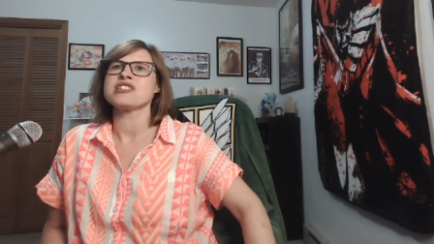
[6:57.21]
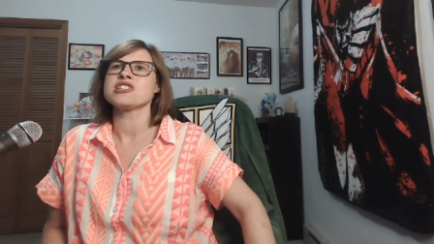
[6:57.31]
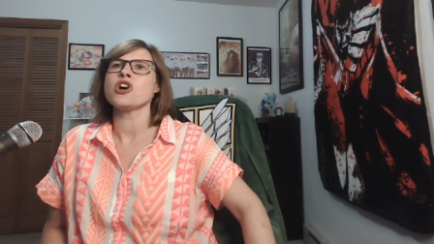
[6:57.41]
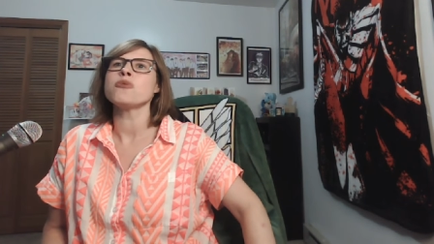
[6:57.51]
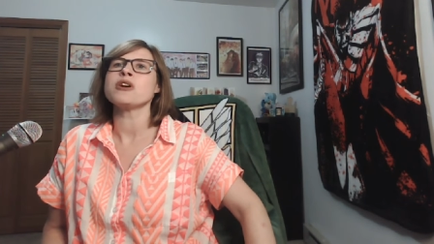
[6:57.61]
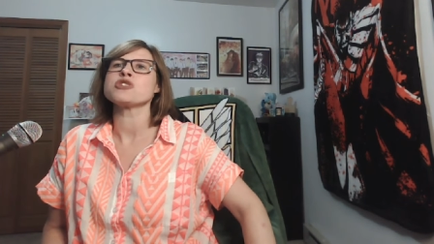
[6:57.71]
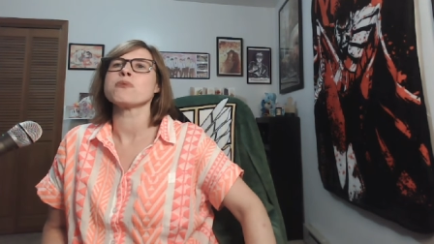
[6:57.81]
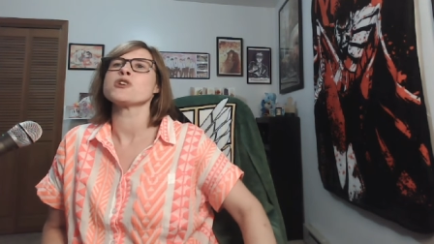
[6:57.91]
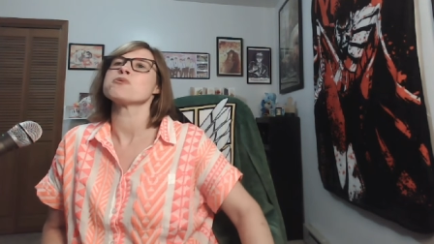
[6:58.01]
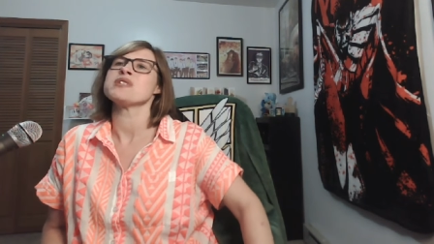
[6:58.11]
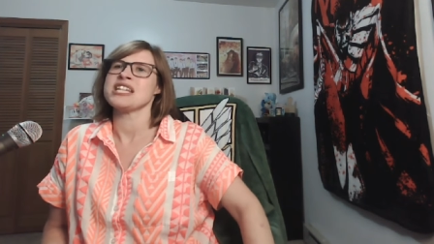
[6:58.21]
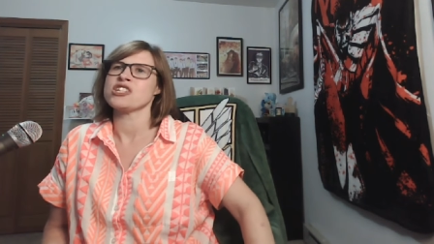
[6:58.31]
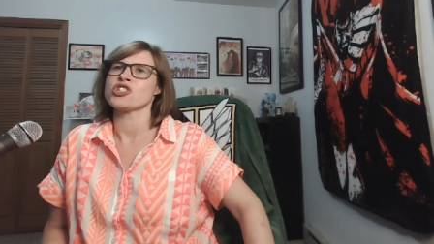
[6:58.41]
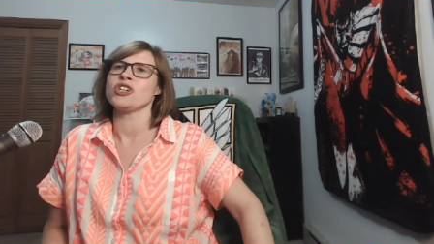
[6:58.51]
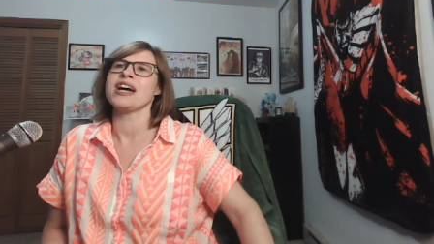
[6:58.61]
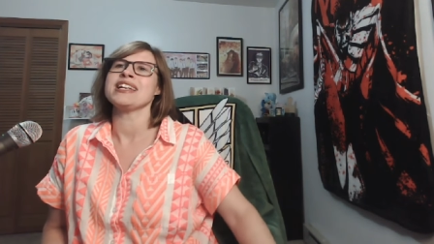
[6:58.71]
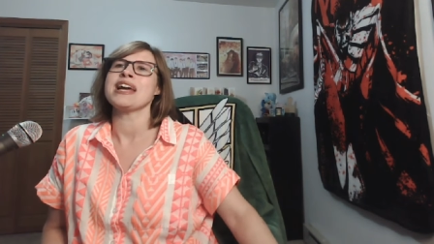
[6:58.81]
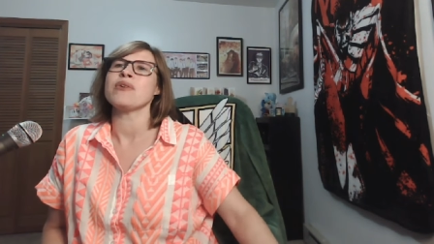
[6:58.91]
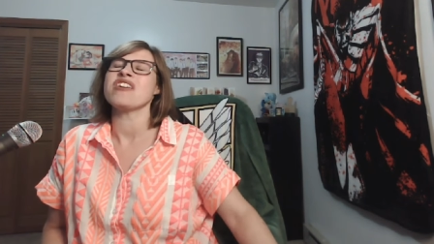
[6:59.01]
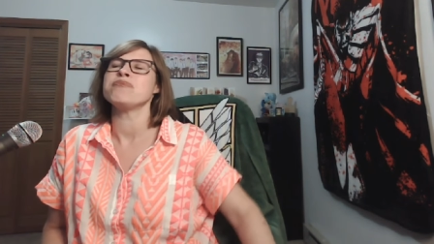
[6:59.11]
so much merch potential, and
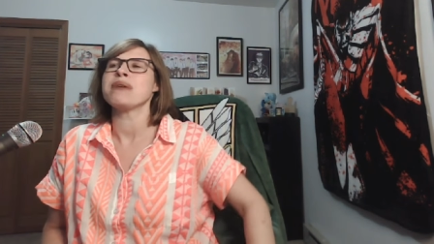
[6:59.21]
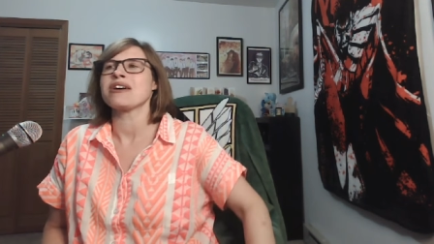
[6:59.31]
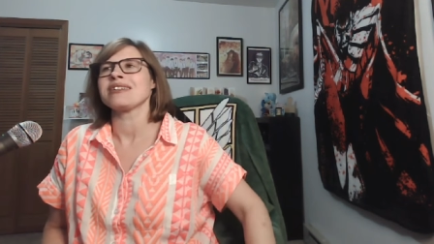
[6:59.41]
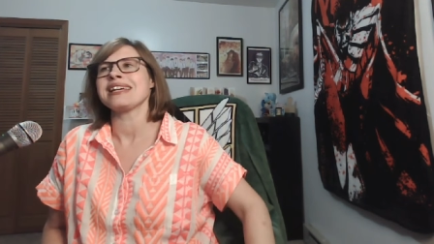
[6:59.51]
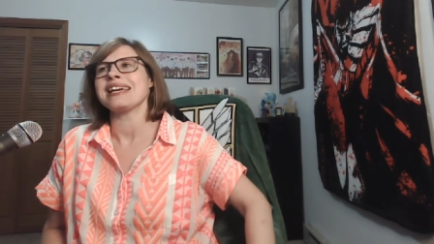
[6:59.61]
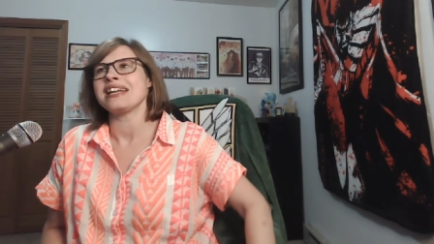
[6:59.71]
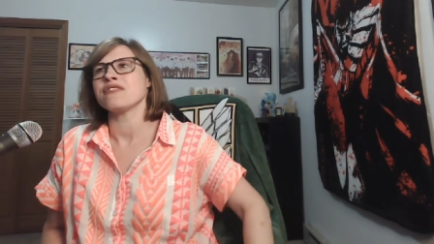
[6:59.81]
yet we have barely any